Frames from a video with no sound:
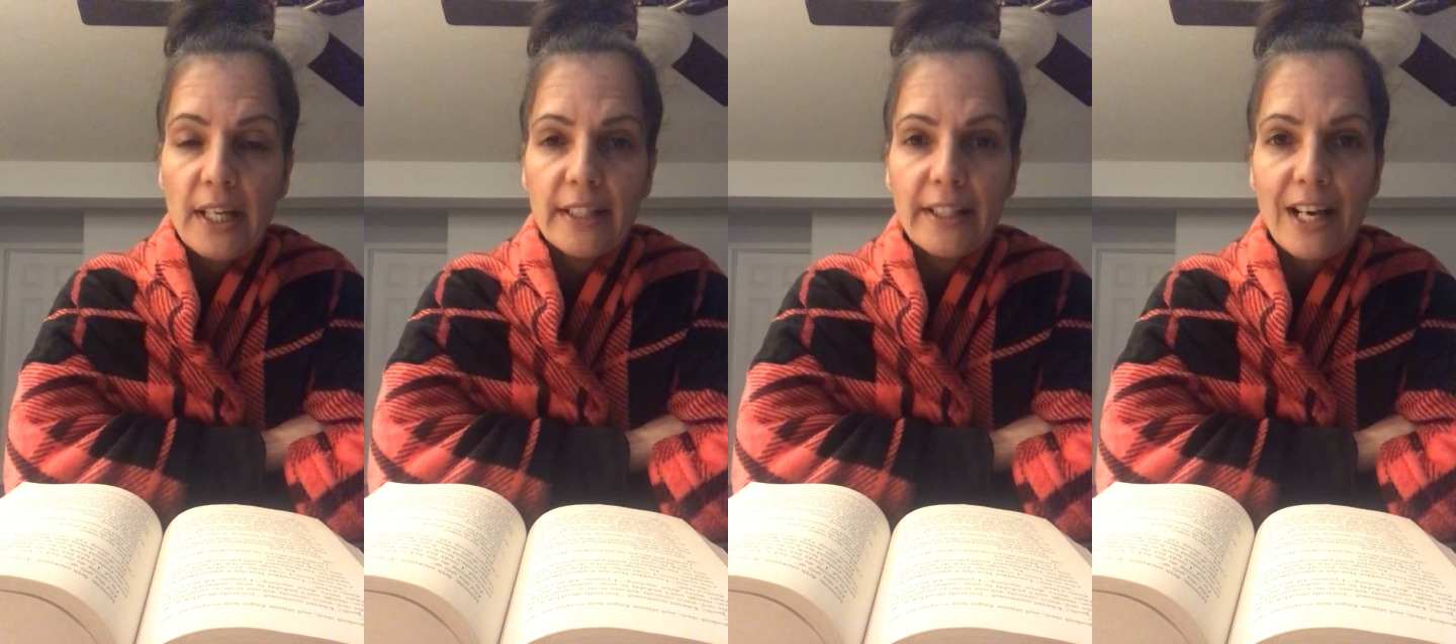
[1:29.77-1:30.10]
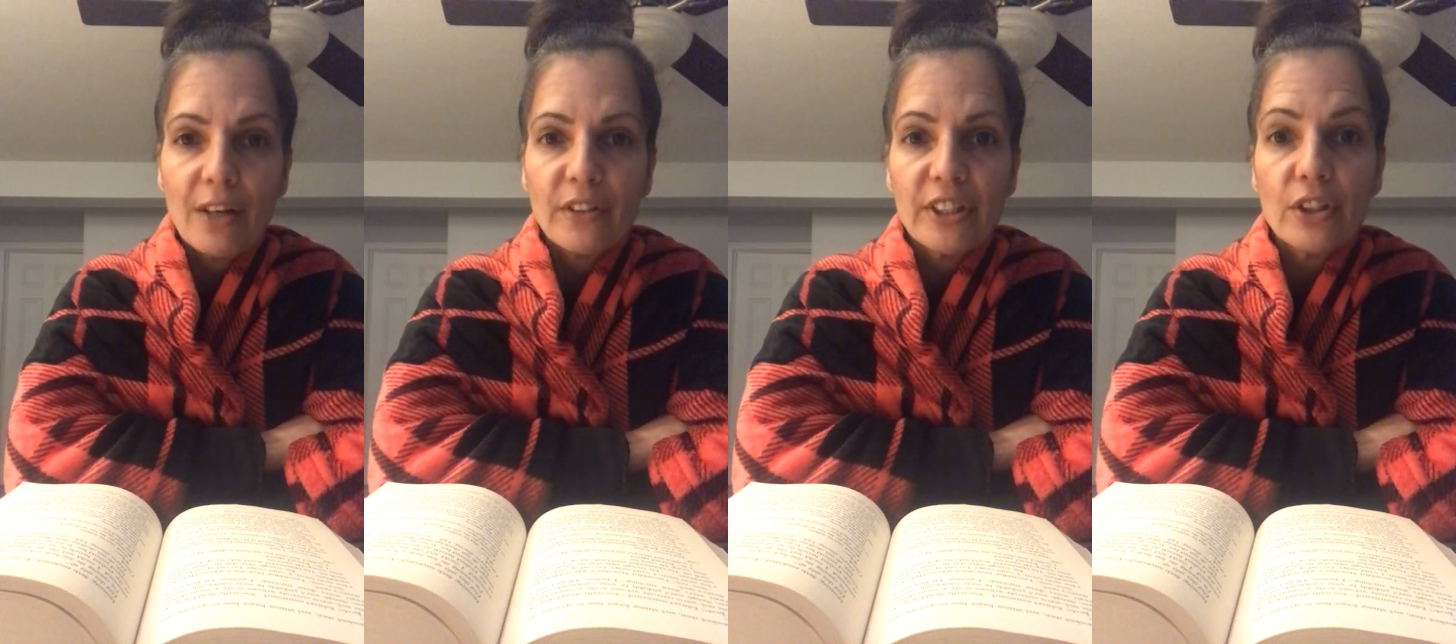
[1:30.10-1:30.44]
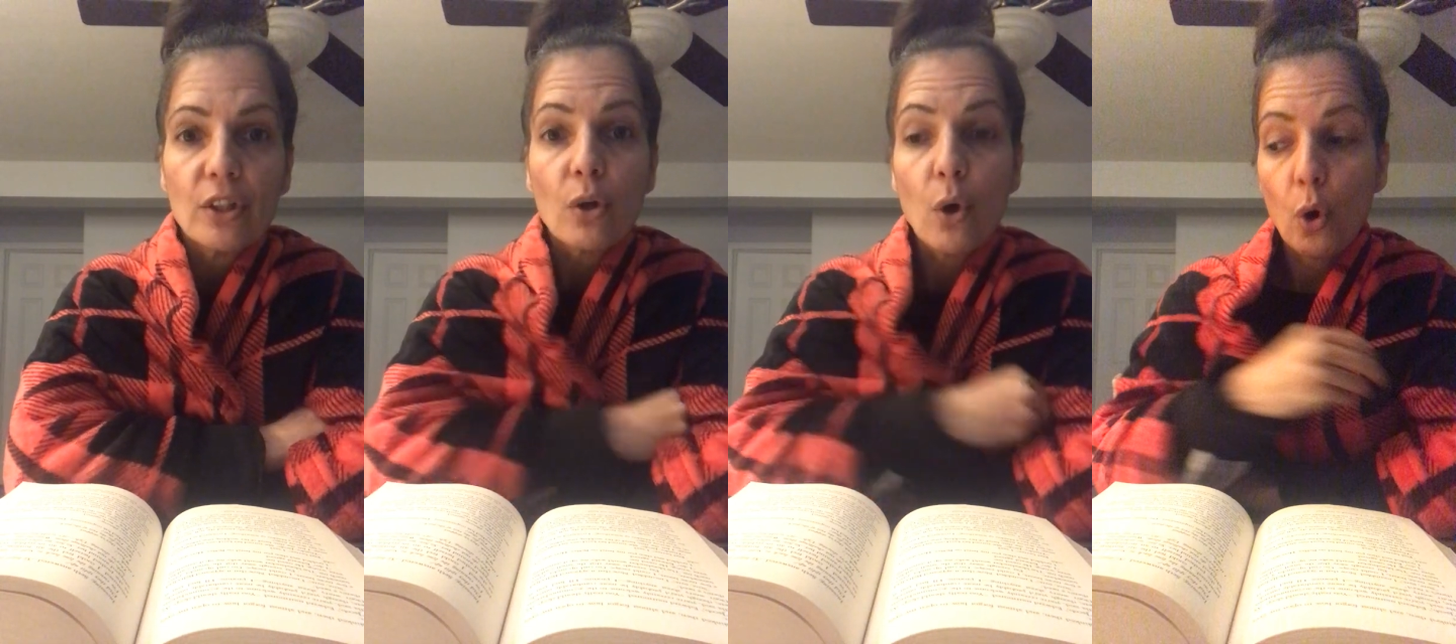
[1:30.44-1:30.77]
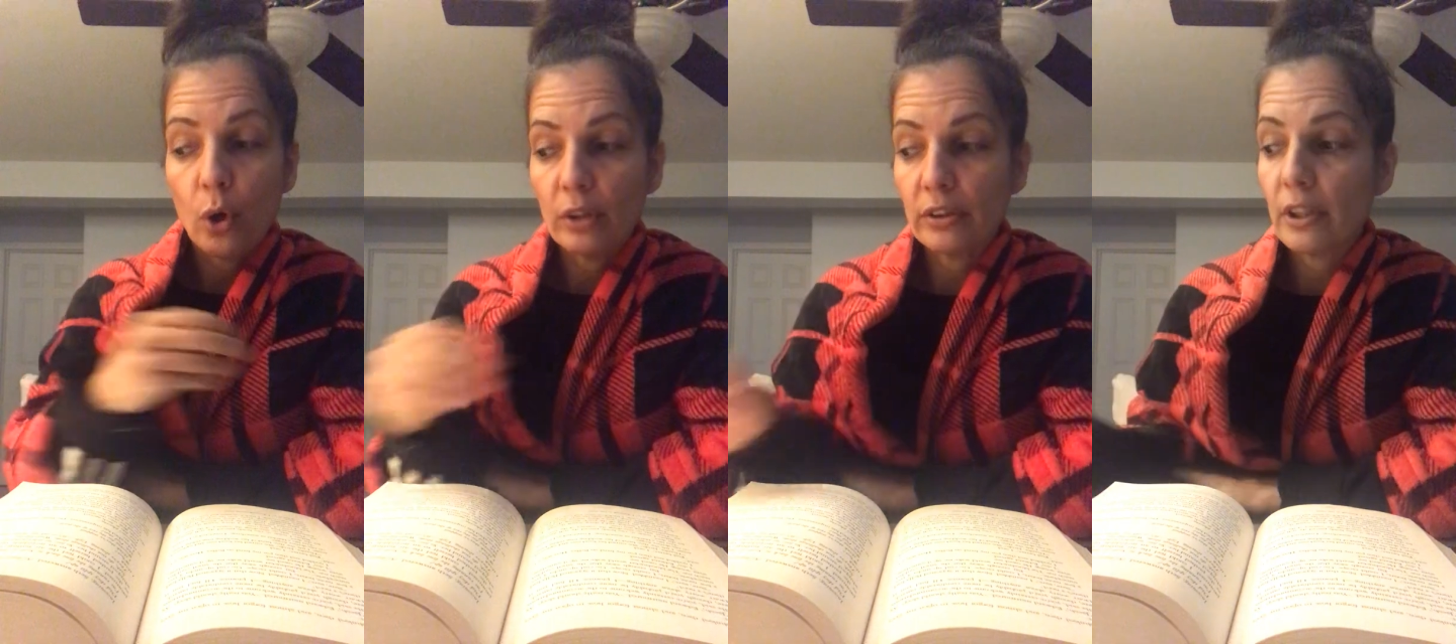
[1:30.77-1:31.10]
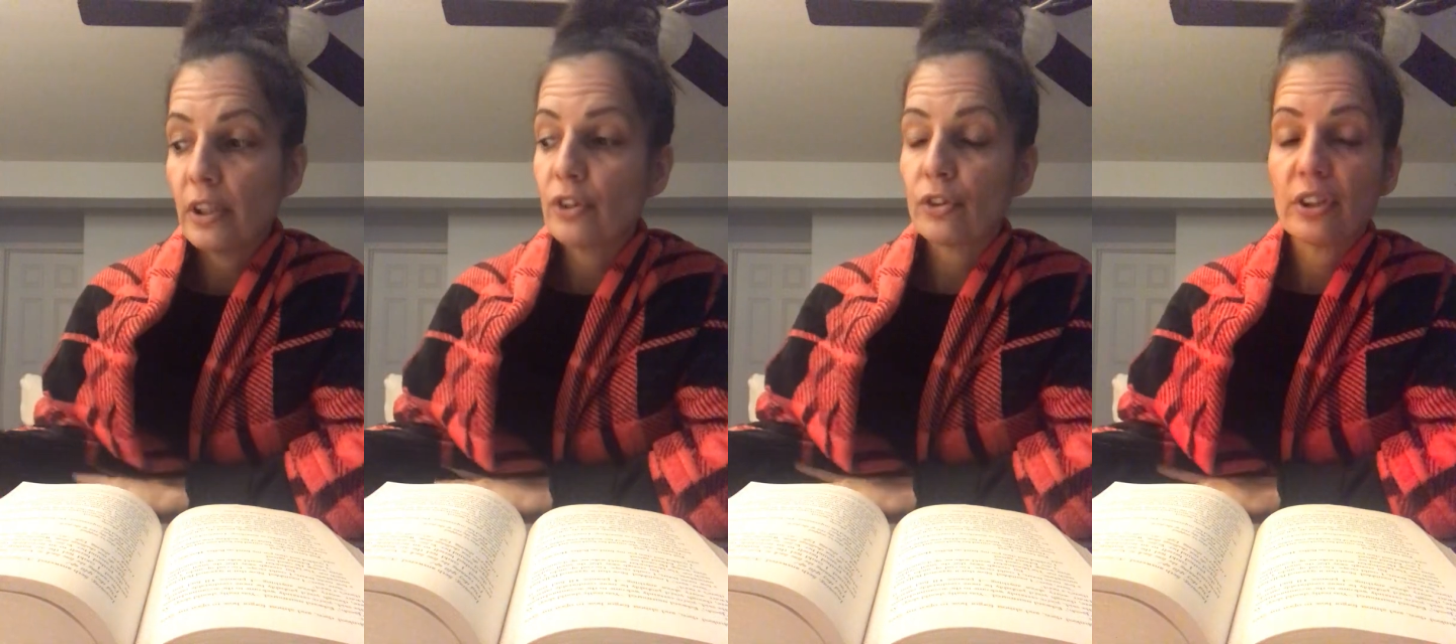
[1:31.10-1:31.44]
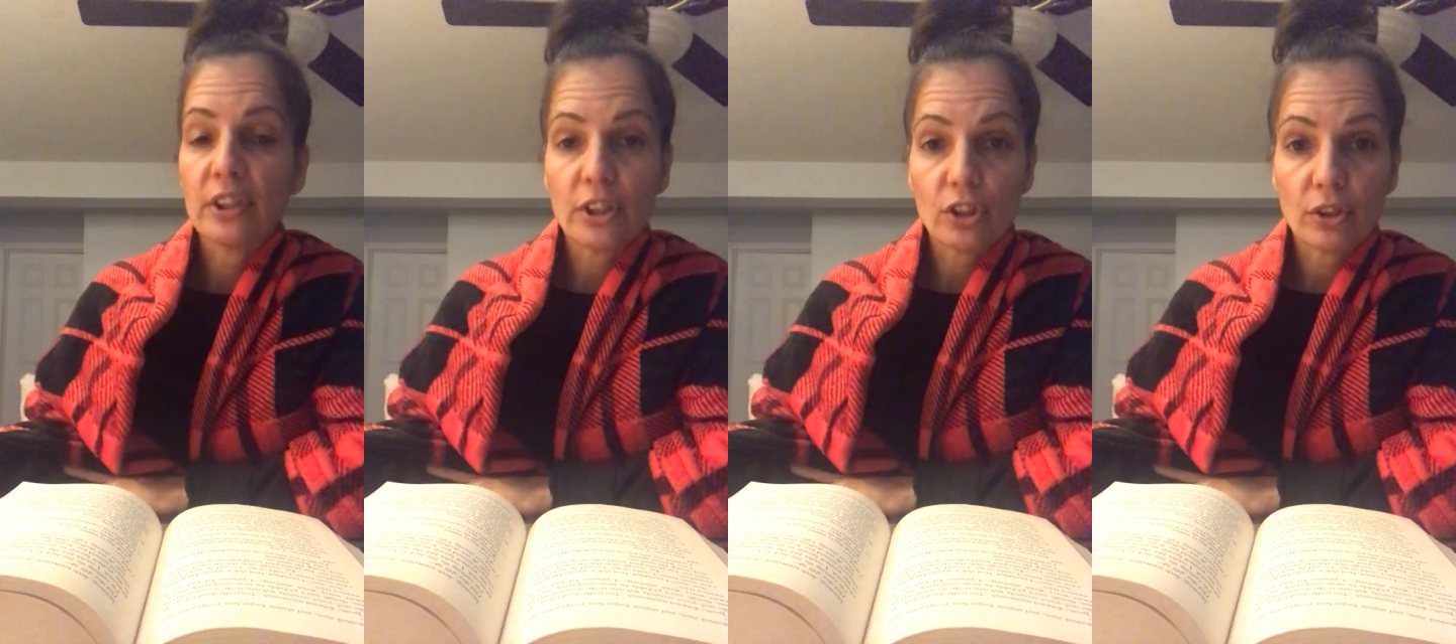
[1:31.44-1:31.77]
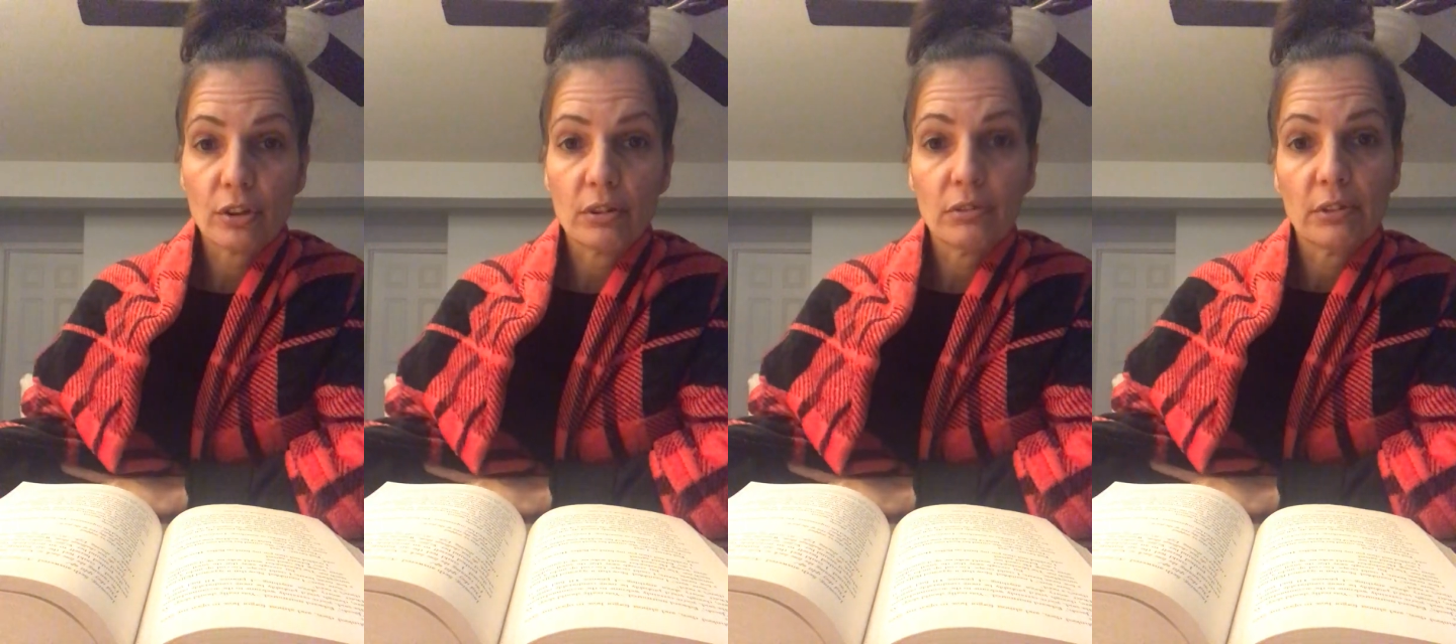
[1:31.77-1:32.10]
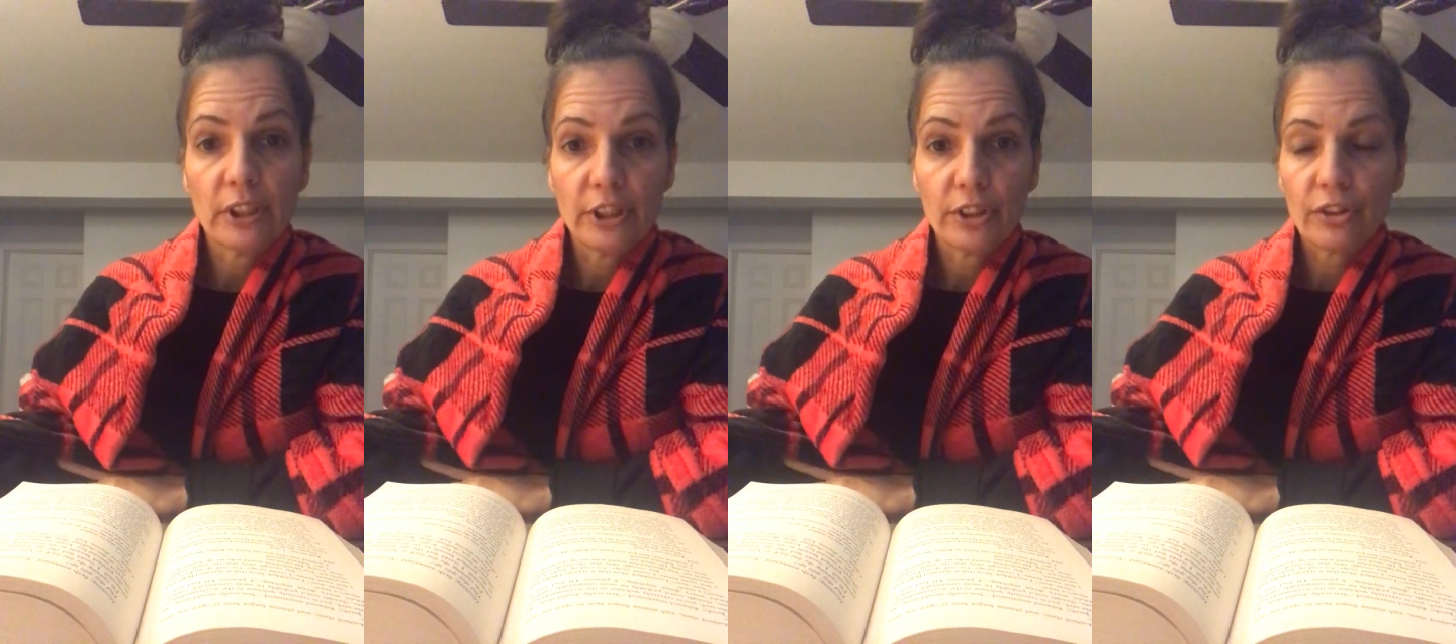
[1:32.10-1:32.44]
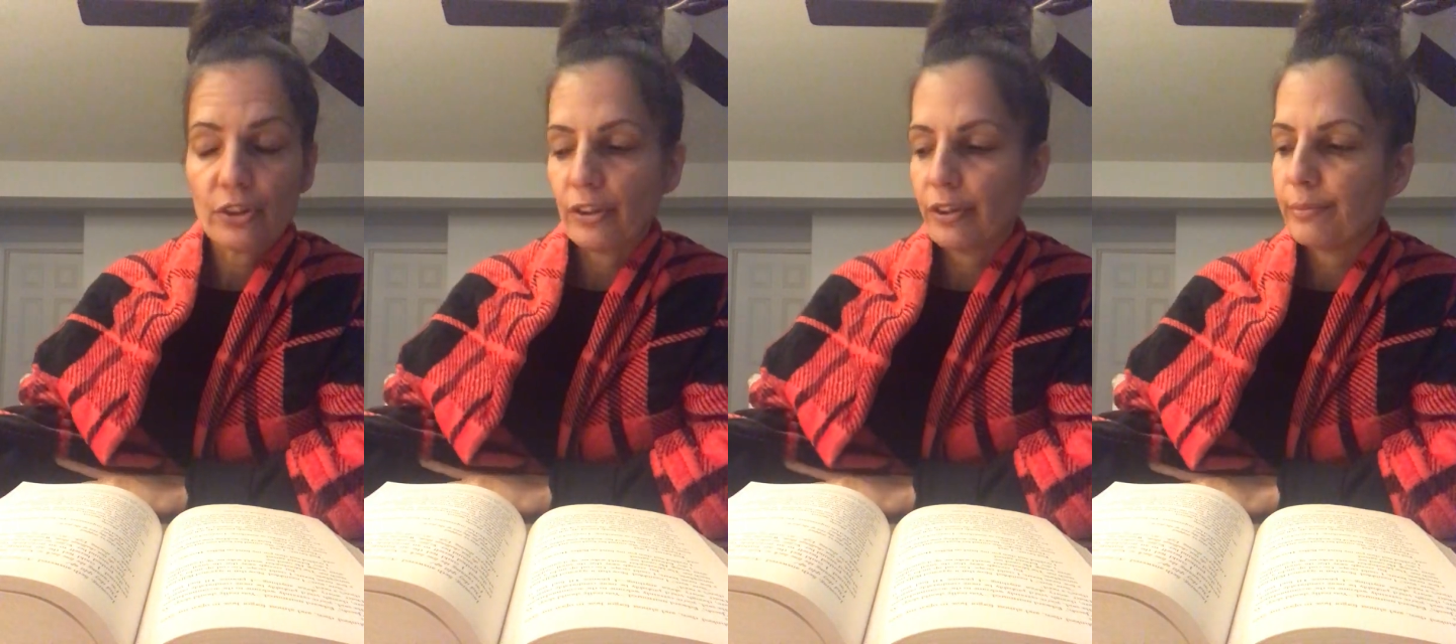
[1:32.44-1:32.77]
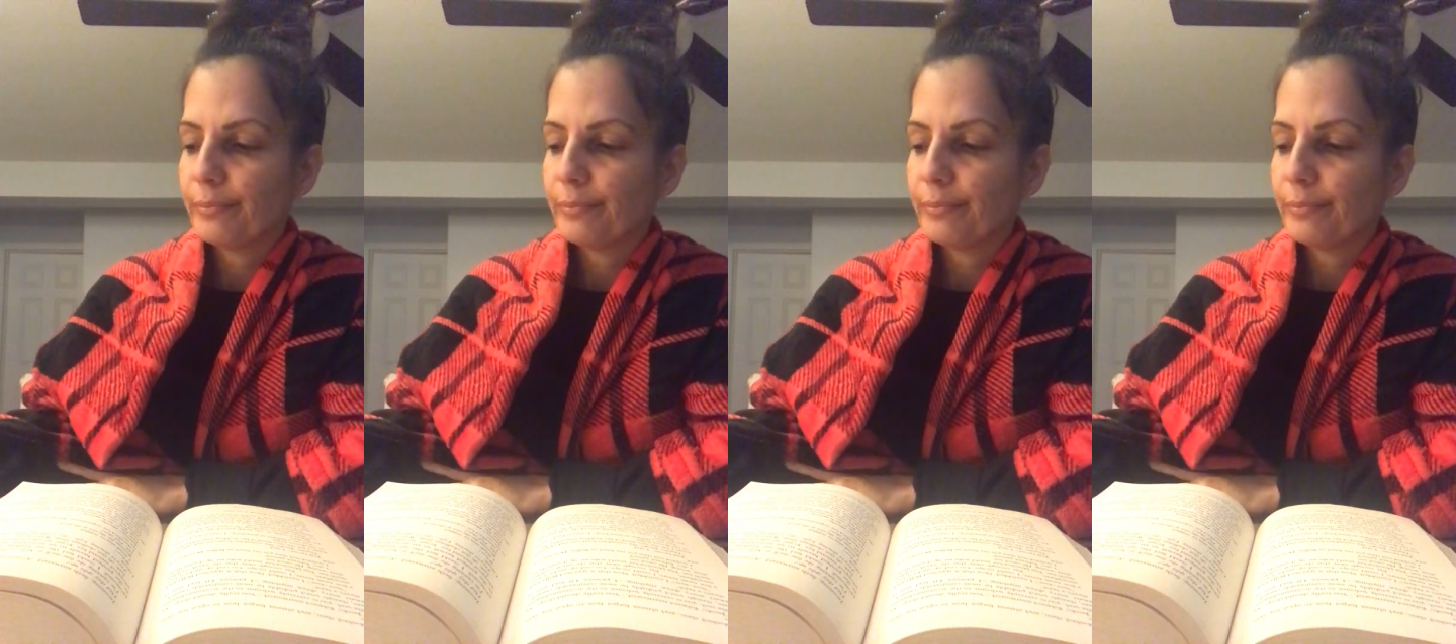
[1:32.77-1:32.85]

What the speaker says: Now, these are called traditional literature.